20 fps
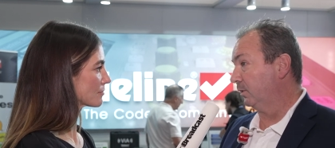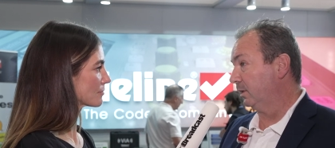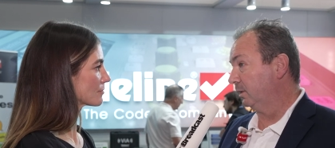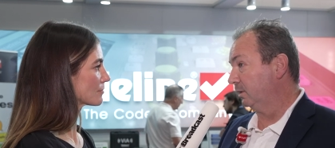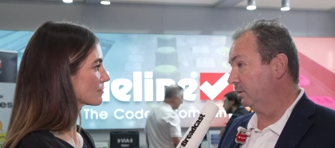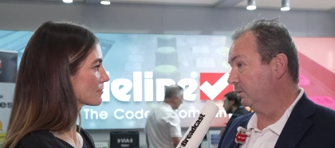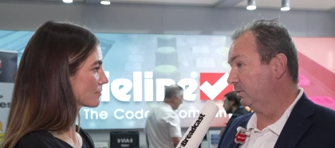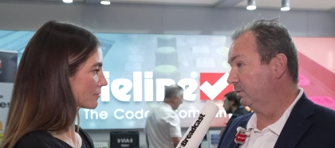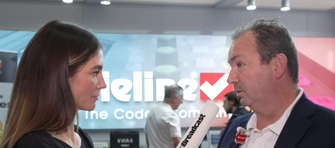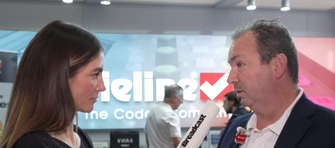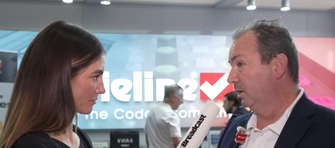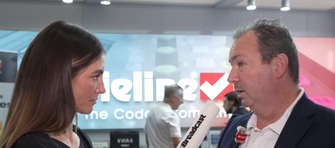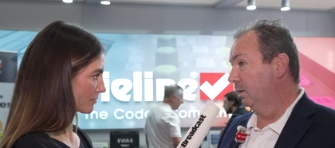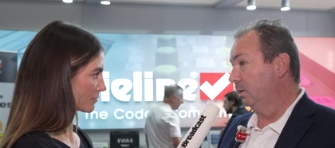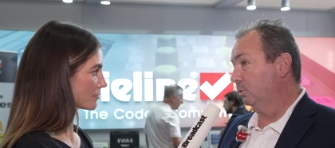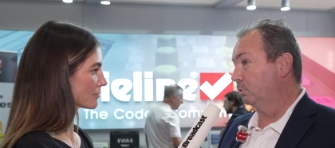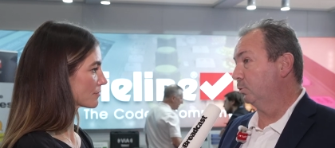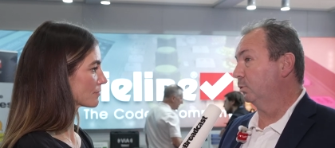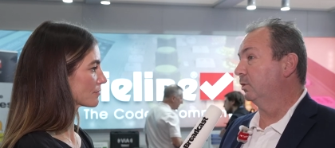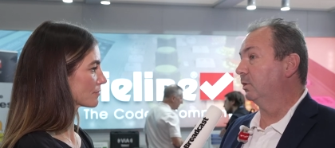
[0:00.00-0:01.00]
Speaker 1: Vegas,
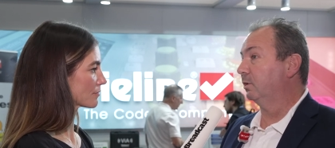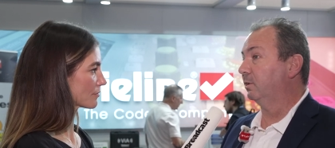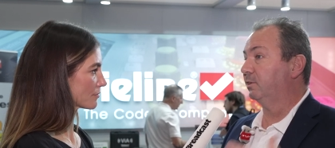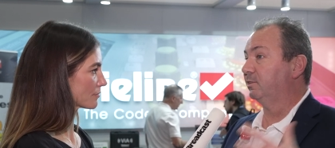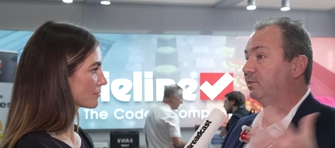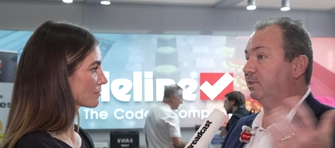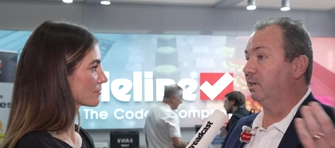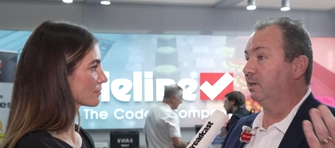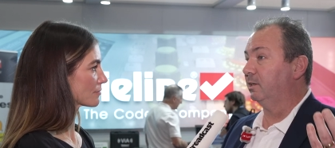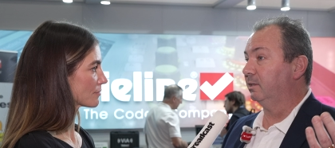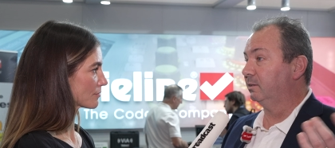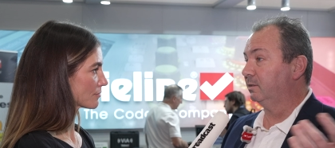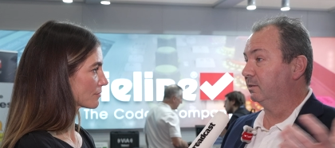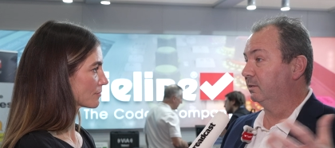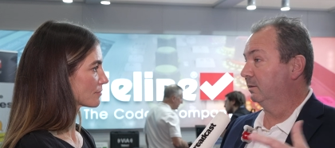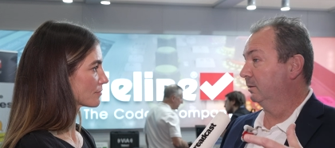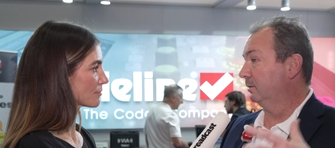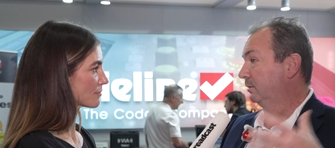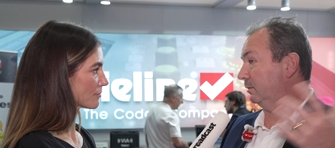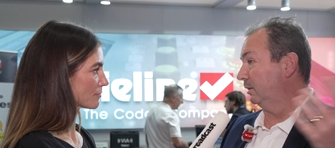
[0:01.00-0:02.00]
to another site
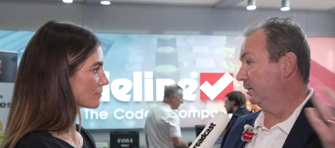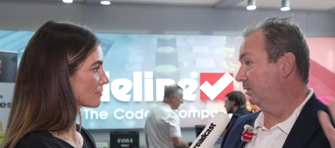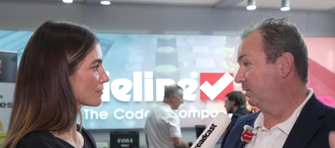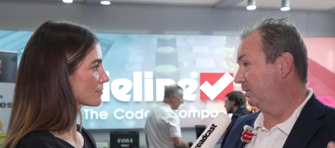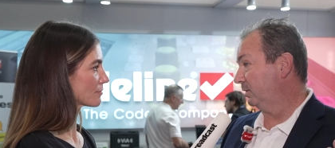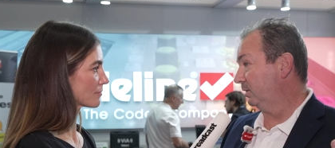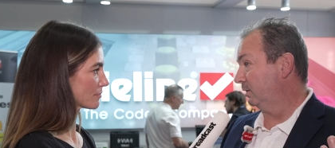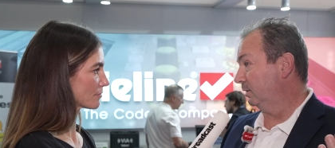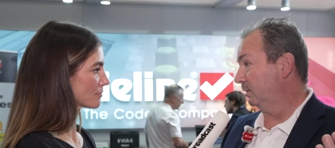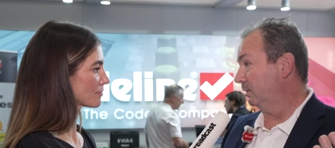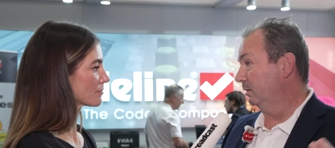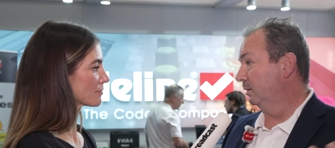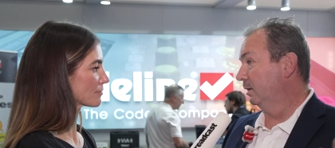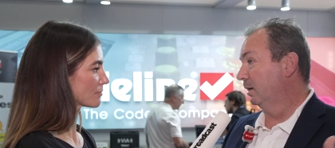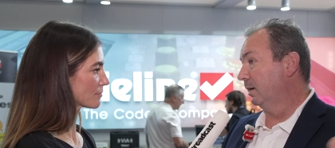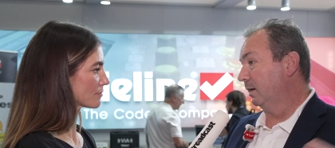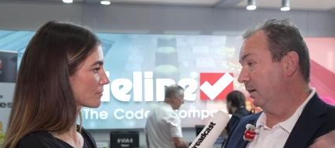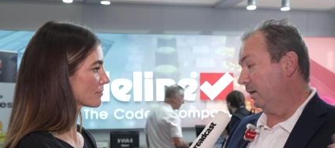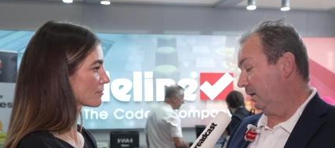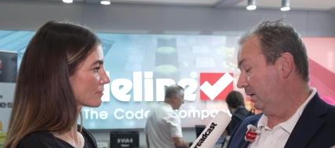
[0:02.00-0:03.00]
in Sydney,
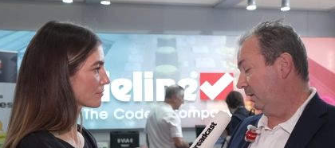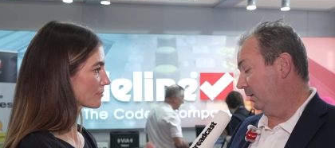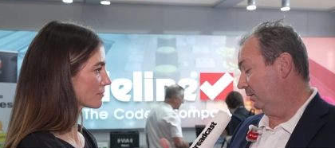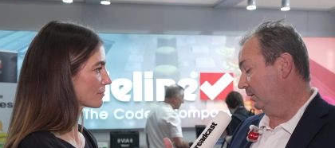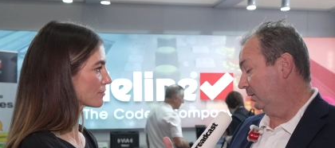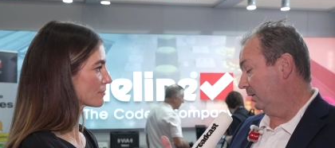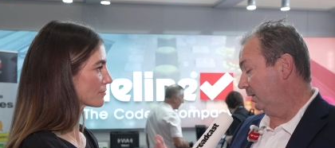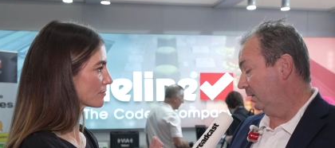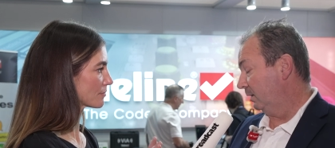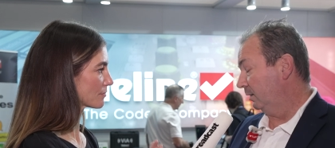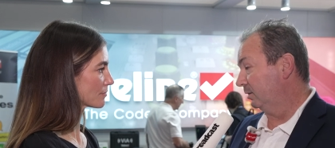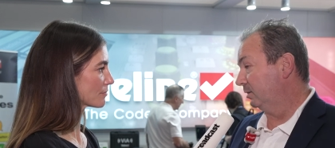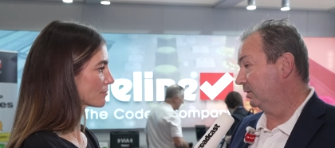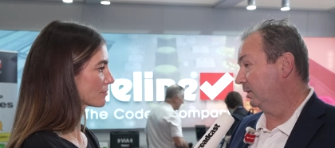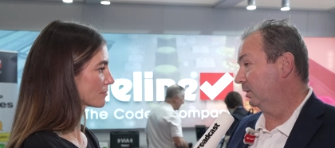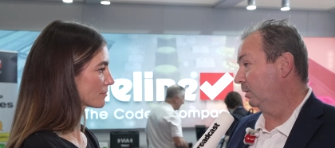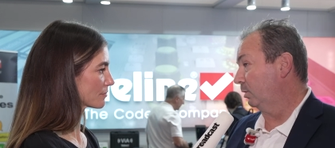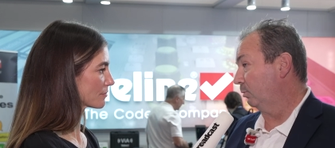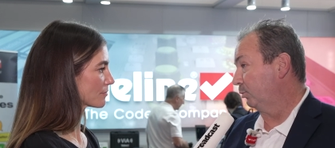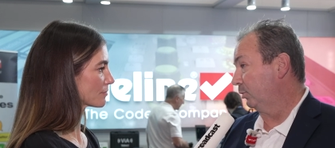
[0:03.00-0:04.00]
and uh,
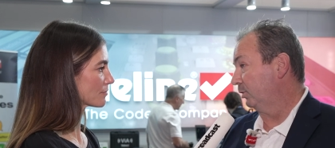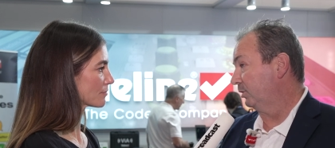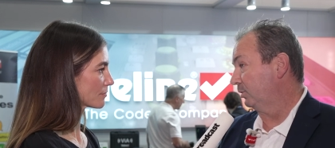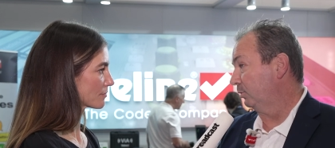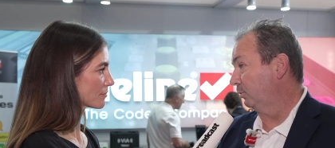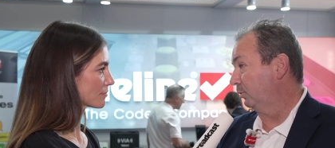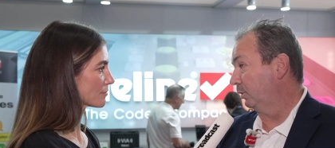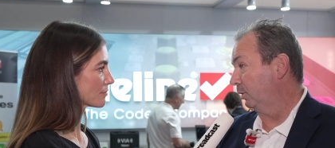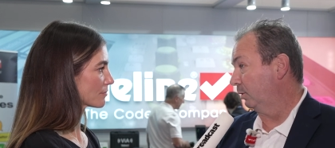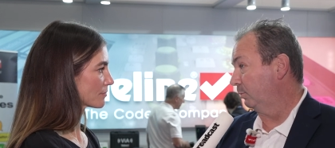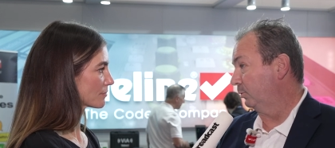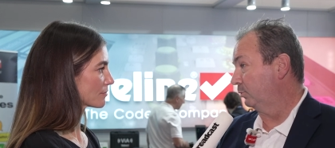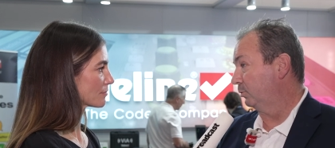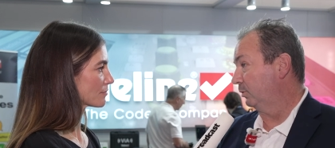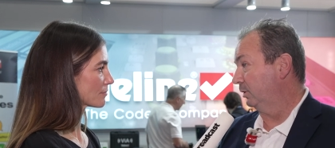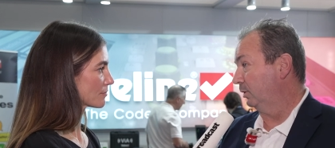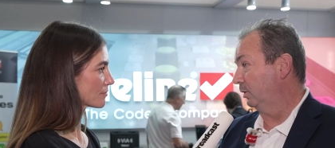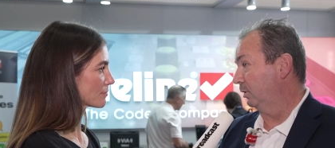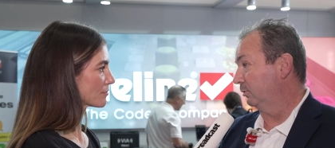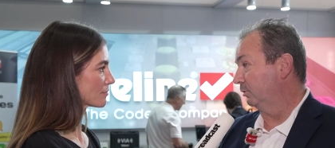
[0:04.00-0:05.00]
send compressed audio
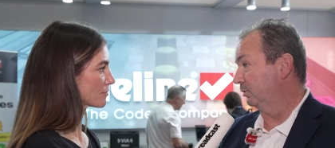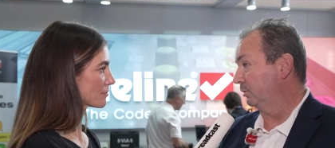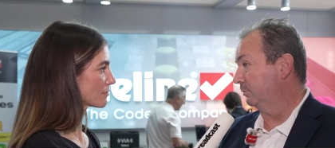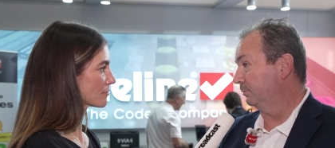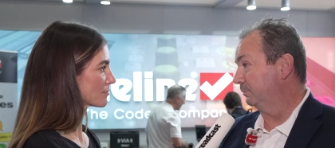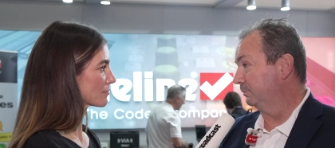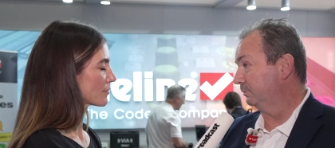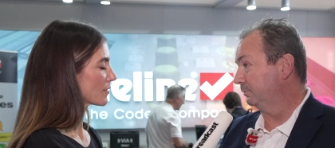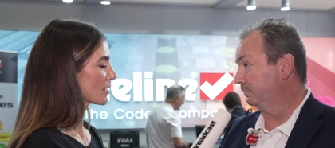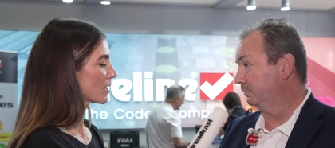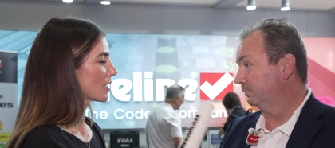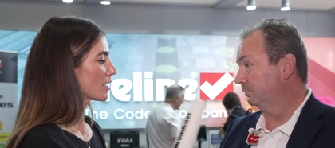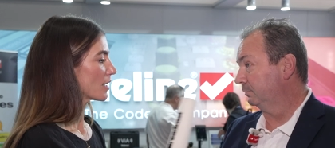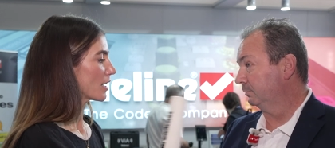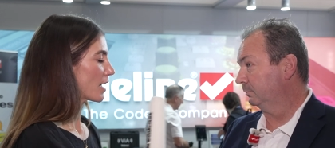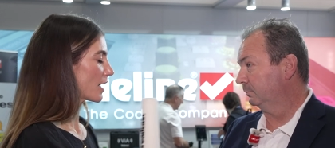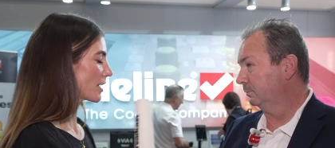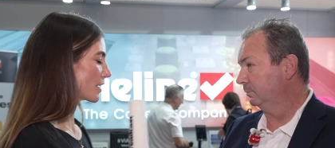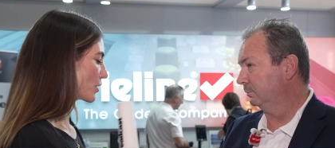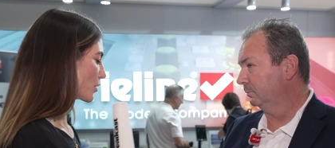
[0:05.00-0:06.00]
between those.
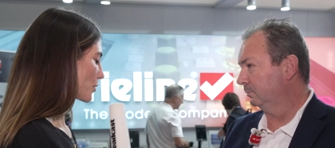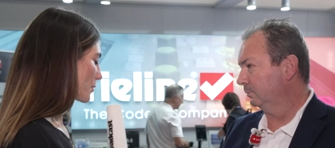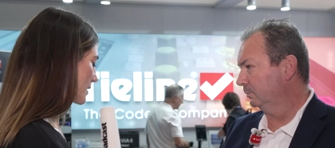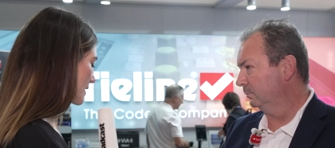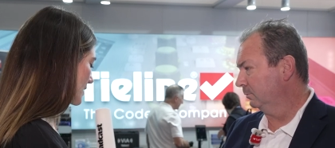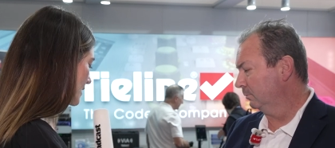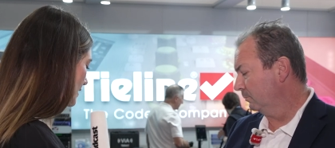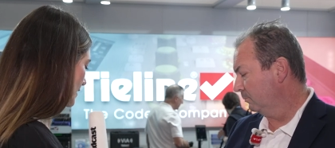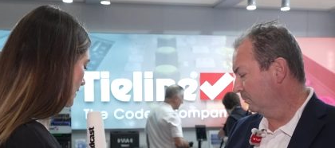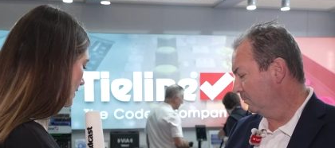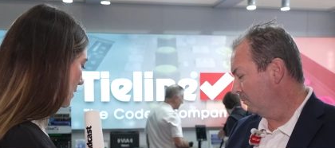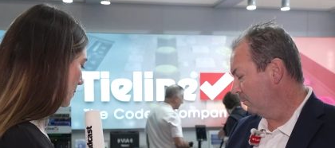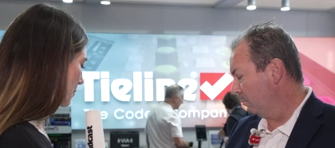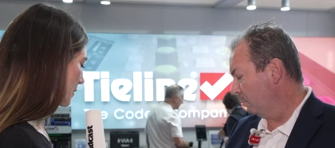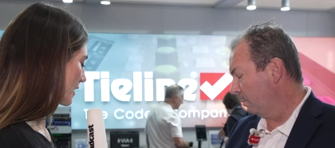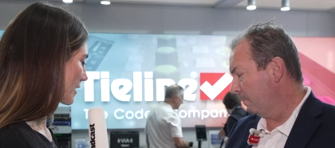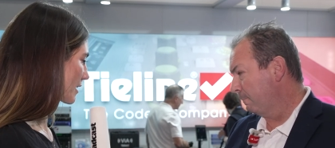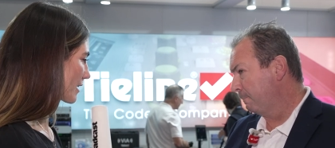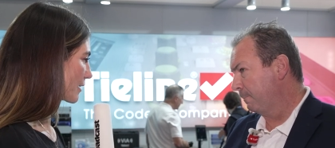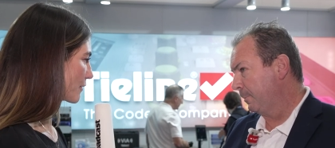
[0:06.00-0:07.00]
Speaker 2: And who is this
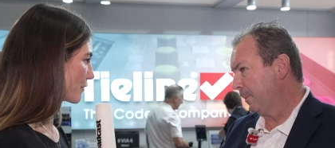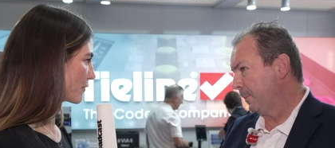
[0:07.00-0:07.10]
typically